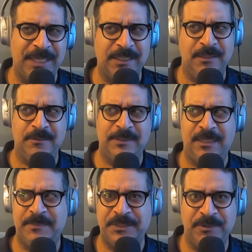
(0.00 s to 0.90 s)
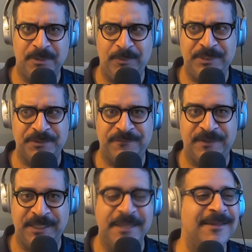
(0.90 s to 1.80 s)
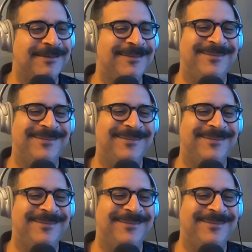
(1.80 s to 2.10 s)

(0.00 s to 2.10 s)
they were like, oh, we got to make sure the boys are funny.